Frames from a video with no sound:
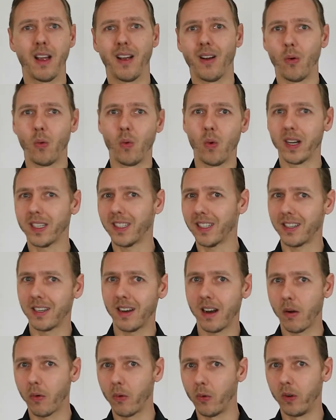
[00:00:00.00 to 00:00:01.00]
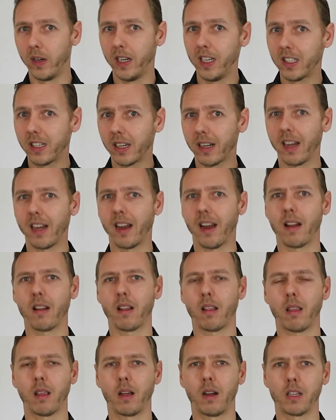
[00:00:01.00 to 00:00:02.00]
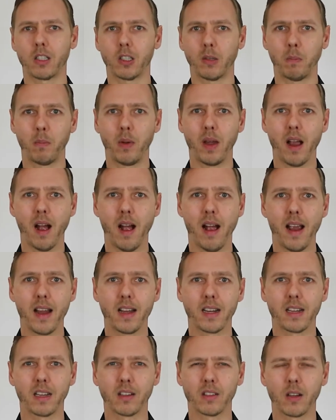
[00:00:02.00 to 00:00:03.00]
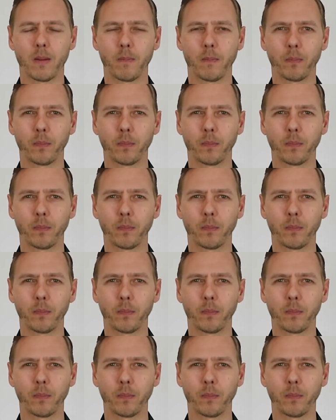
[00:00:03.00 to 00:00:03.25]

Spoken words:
what's the reasoning and the thoughts behind it.